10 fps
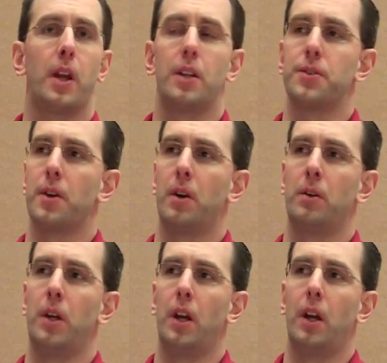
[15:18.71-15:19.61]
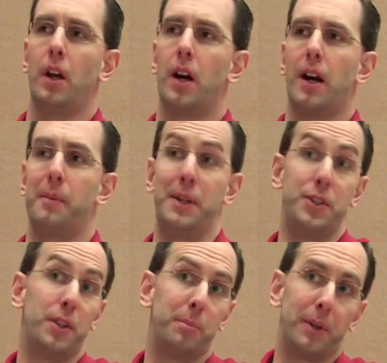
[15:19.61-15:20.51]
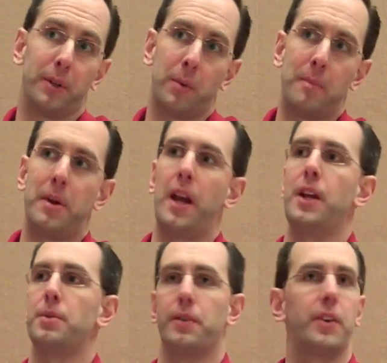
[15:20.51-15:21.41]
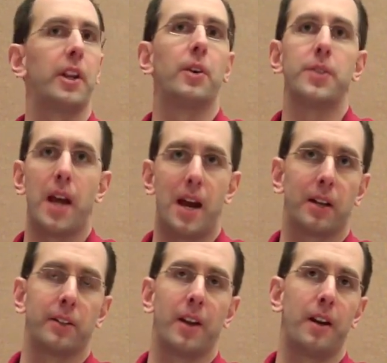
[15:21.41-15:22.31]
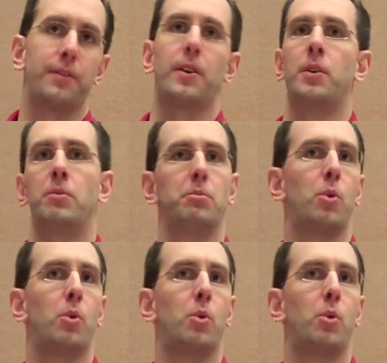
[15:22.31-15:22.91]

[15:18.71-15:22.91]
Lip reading: And so that means you could build a web page with a video tag on the iPhone,